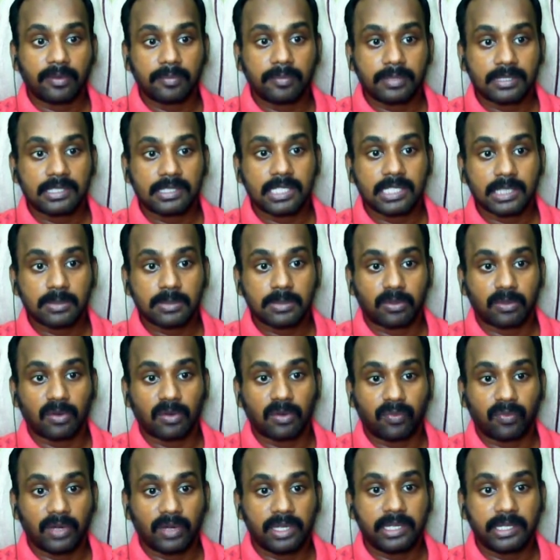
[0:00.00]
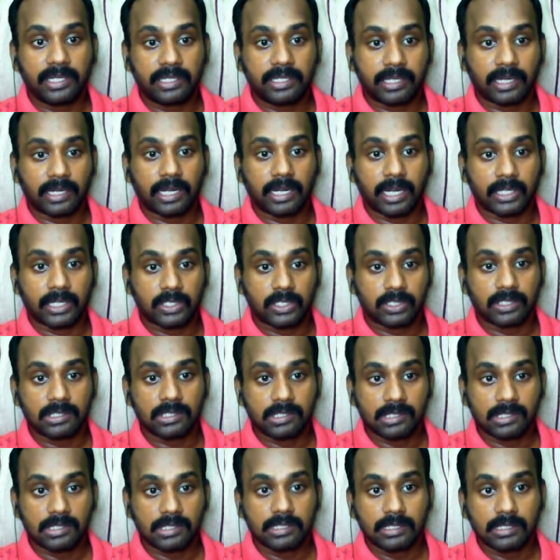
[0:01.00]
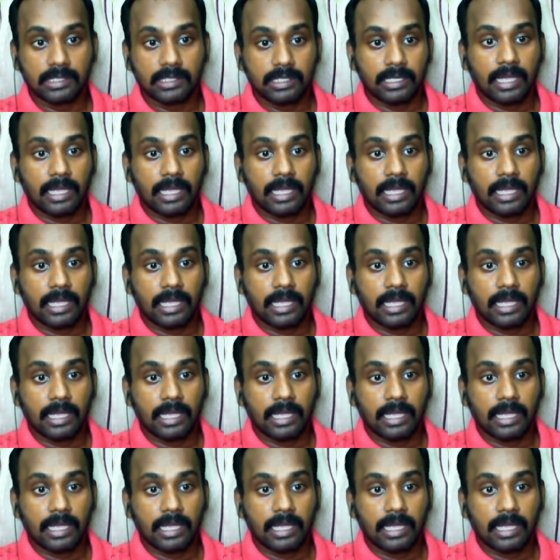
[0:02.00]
business profile interactions.